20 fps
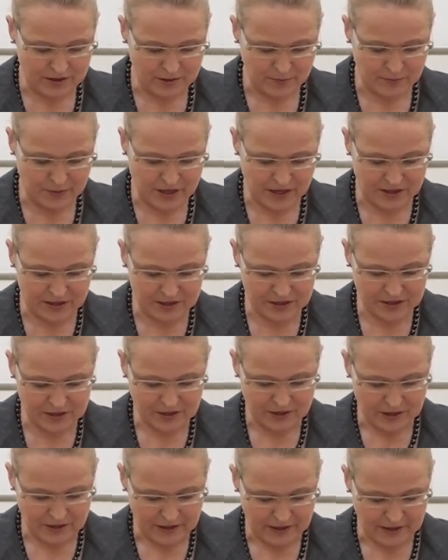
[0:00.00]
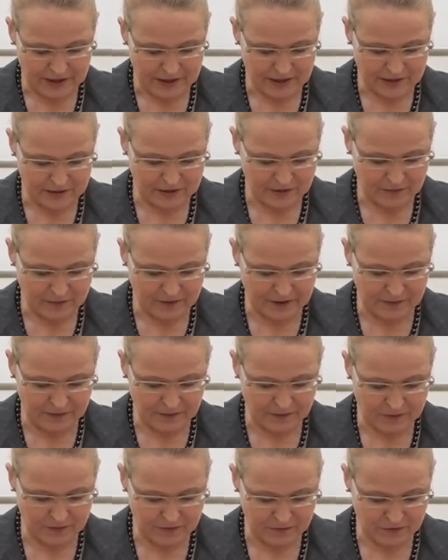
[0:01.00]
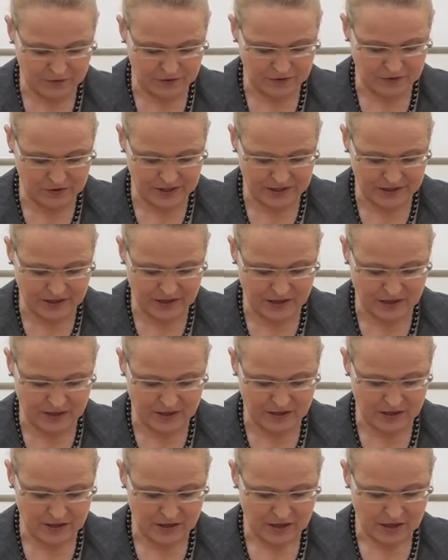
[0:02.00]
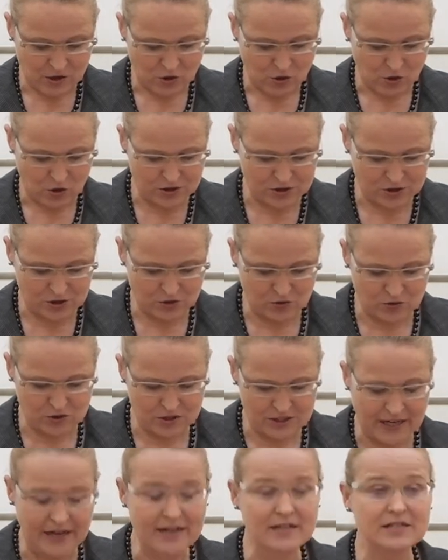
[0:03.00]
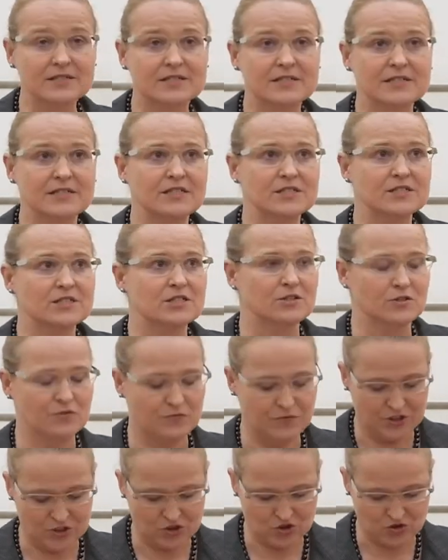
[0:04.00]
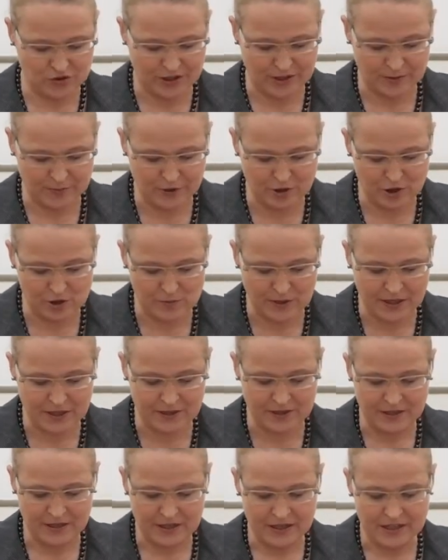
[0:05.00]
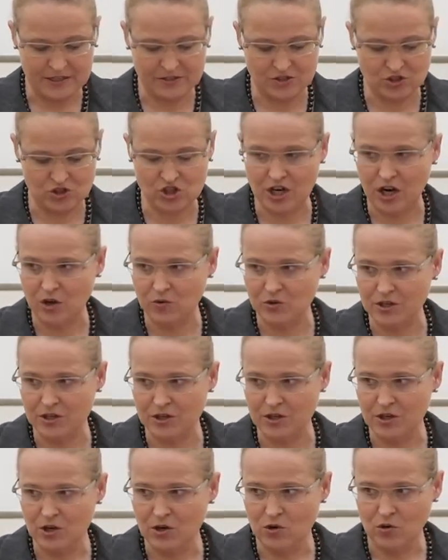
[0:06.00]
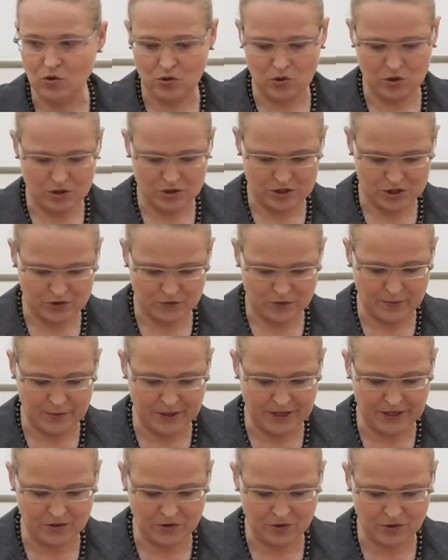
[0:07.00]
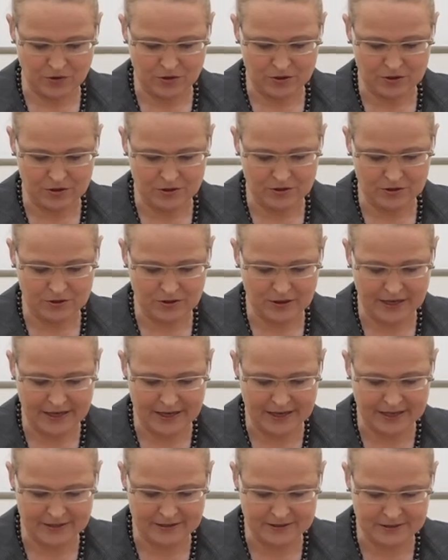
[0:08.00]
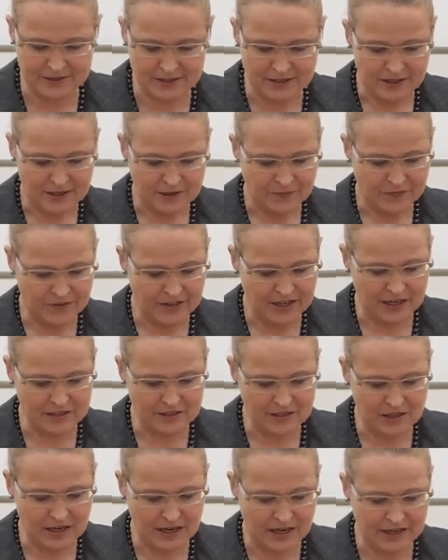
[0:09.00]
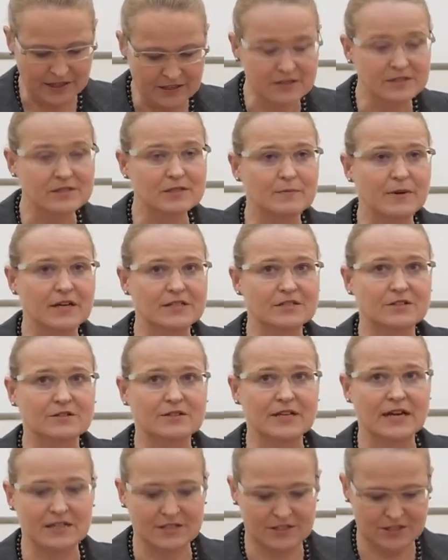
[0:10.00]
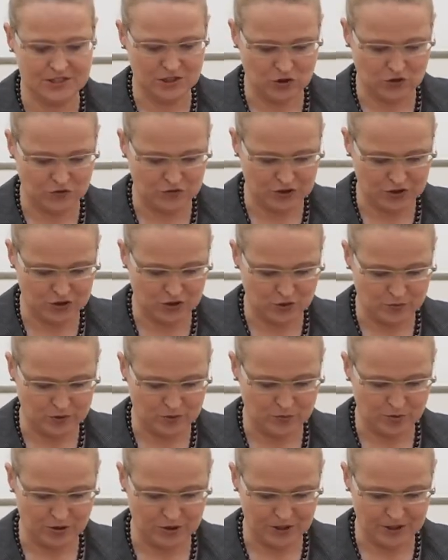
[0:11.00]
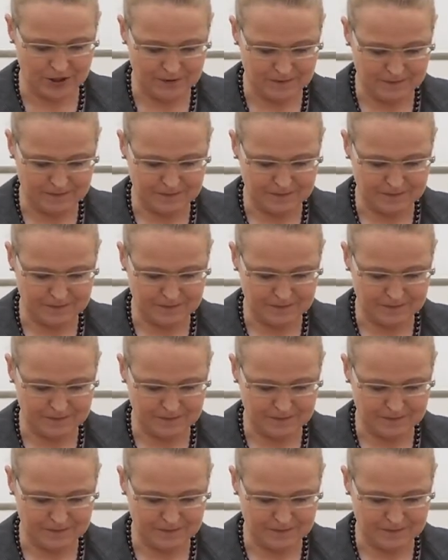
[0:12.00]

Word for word: part. And then there are also silent scenes featuring Pearlman in the shower or swimming, uh, and they underline the materiality of the human body.